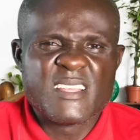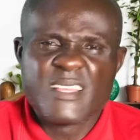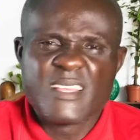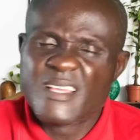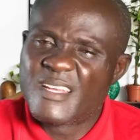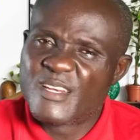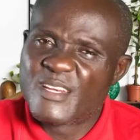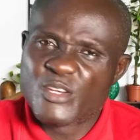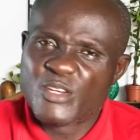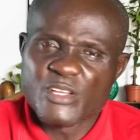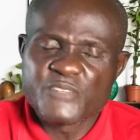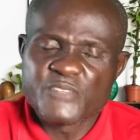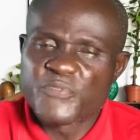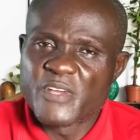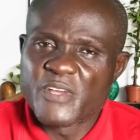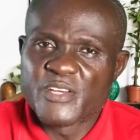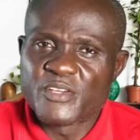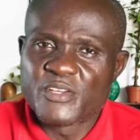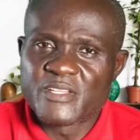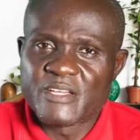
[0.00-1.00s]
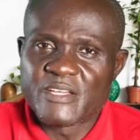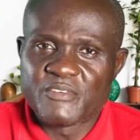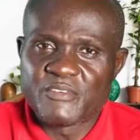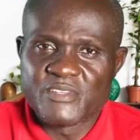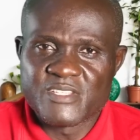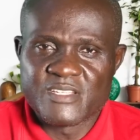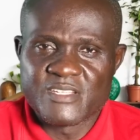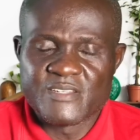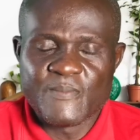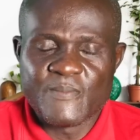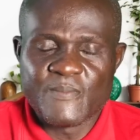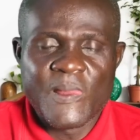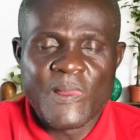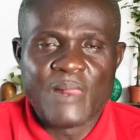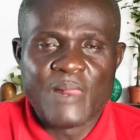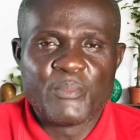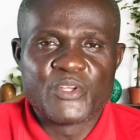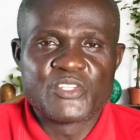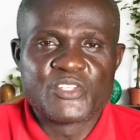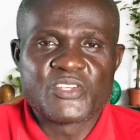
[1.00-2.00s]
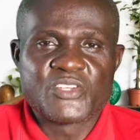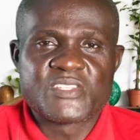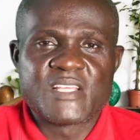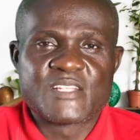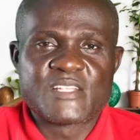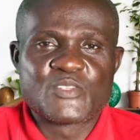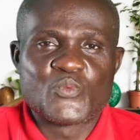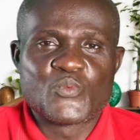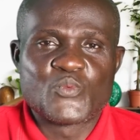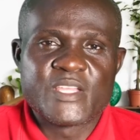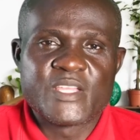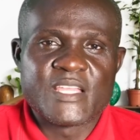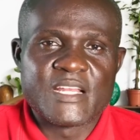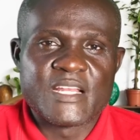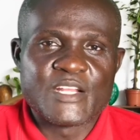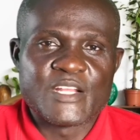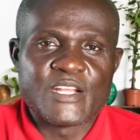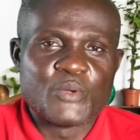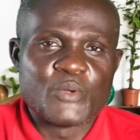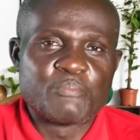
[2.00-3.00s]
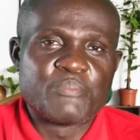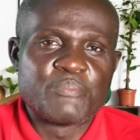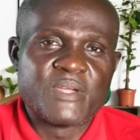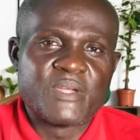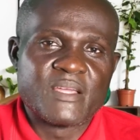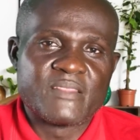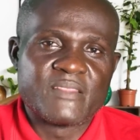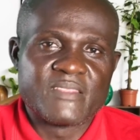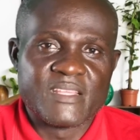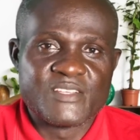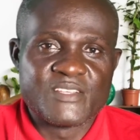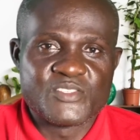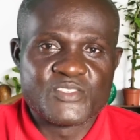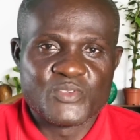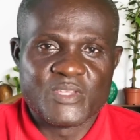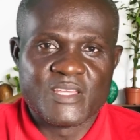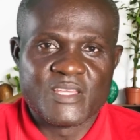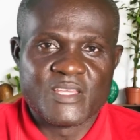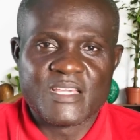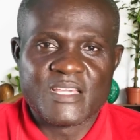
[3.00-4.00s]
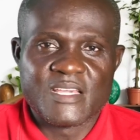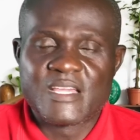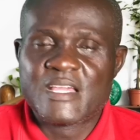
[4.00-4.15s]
not for any other reason, but just that we can compare things together.